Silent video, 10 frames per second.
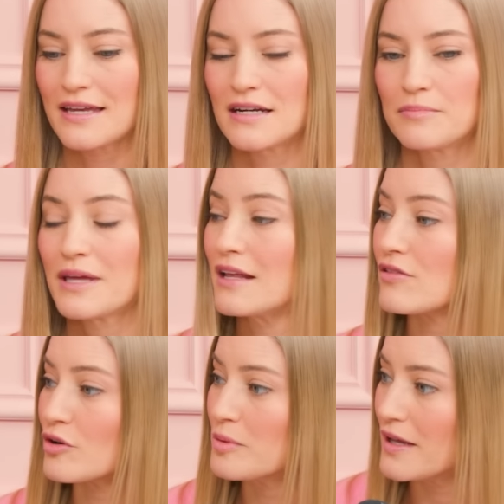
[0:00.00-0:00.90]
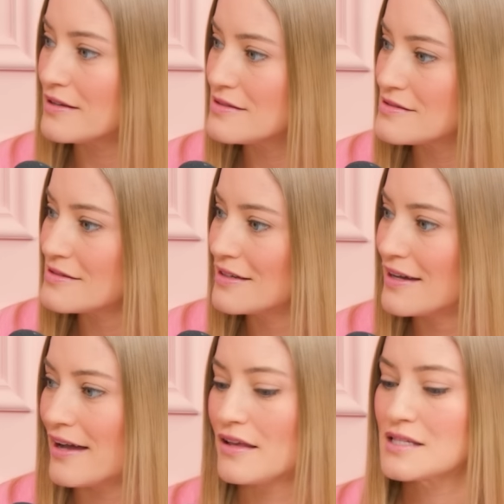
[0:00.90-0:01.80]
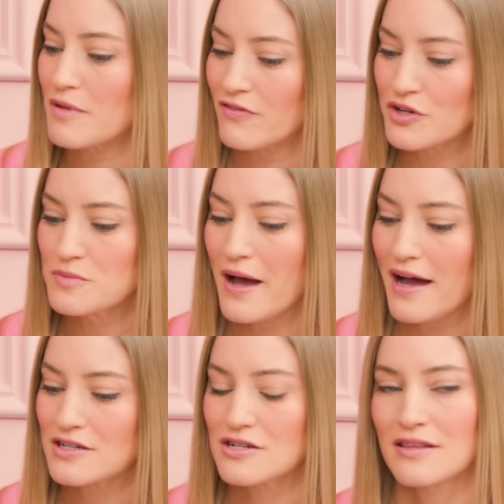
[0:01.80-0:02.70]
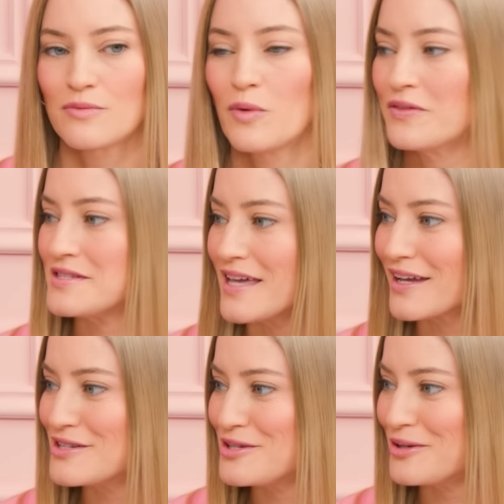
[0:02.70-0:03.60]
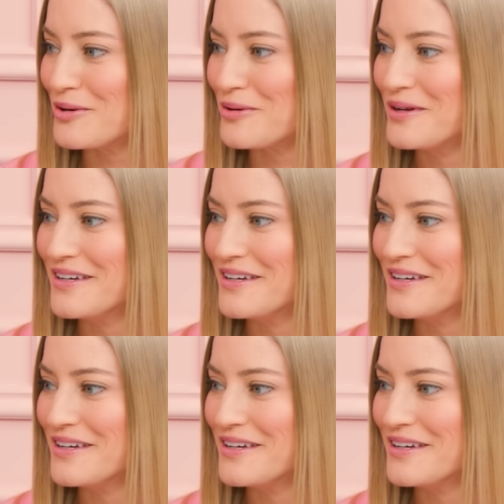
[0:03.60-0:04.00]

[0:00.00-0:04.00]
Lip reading: I ended up getting 3rd place. I lost my first match and then won the second 2.